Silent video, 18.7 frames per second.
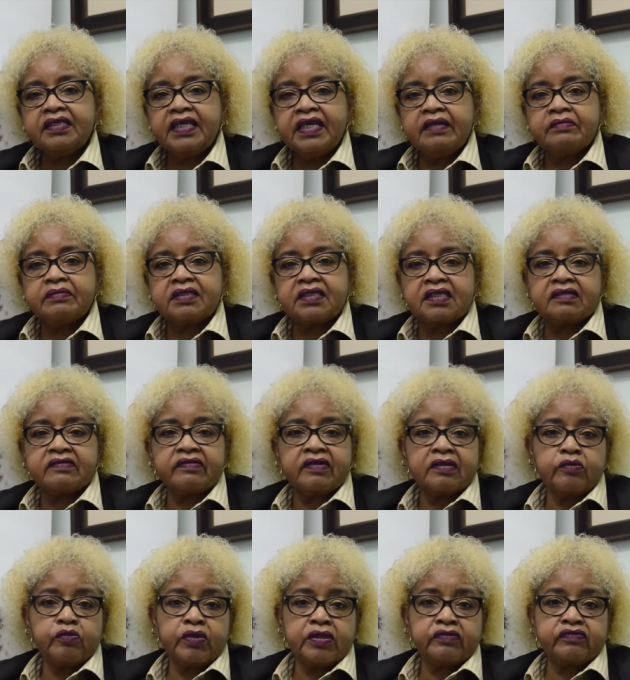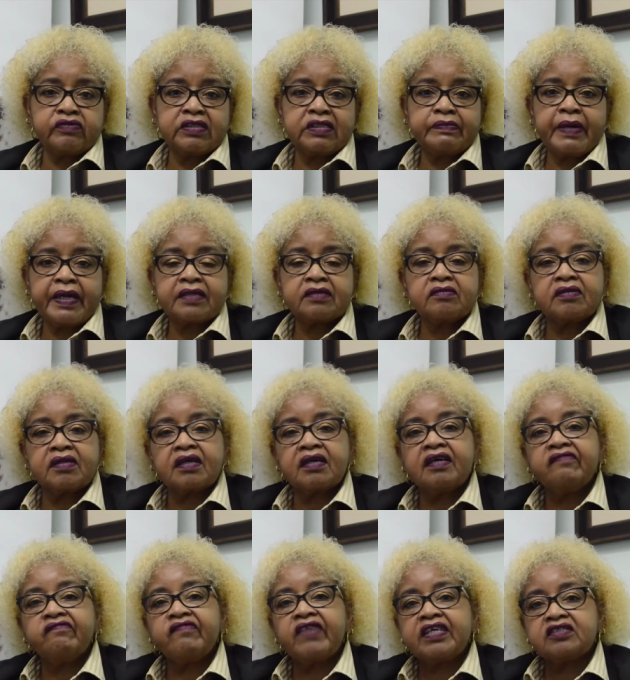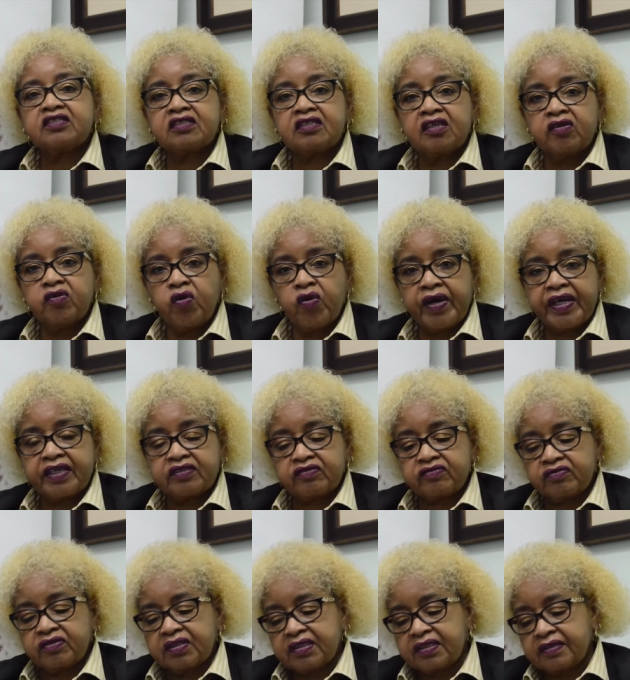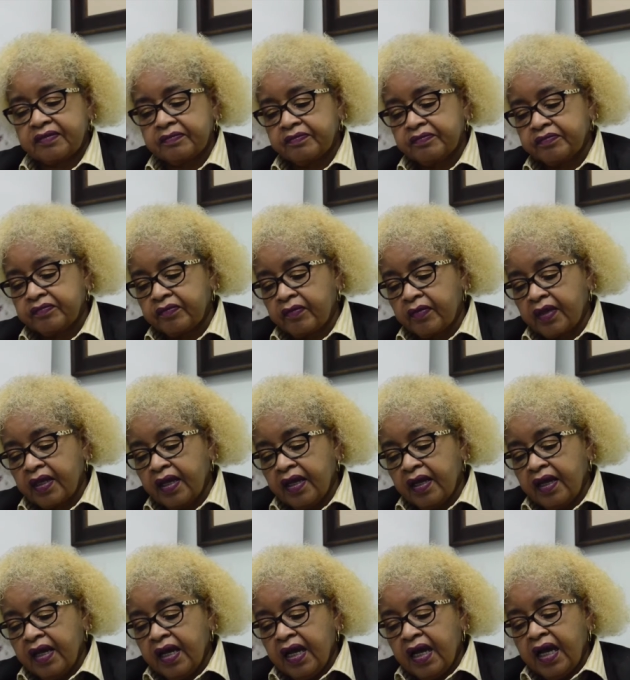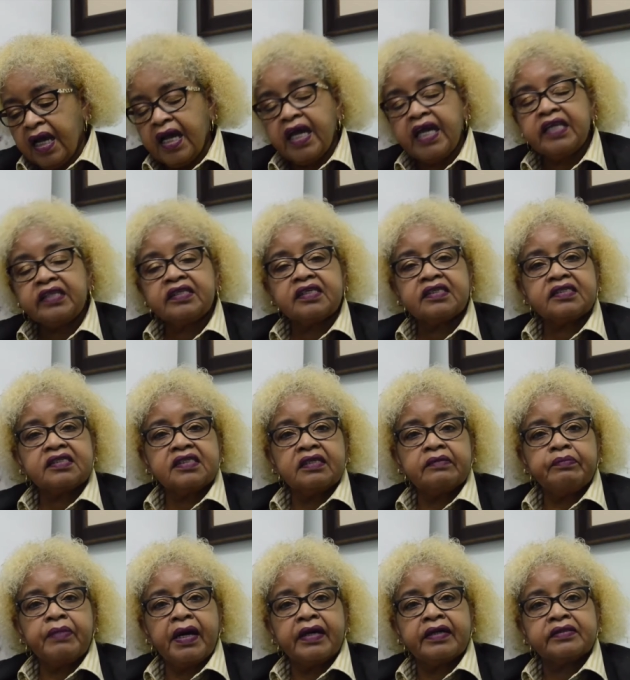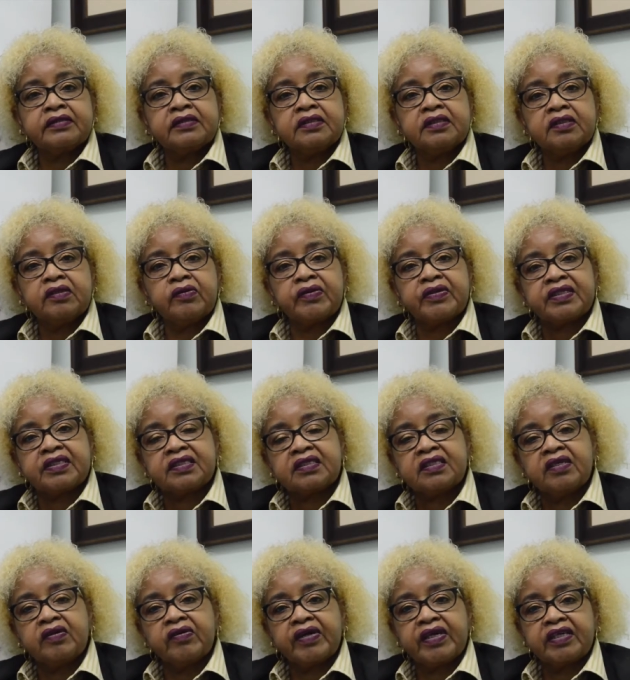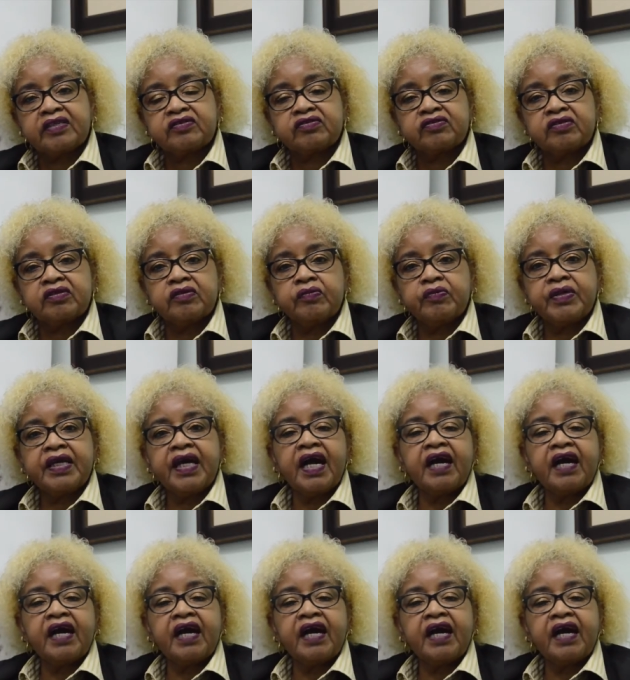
names as with respect to the conventional orchestras. In the steel band or the steel orchestra, we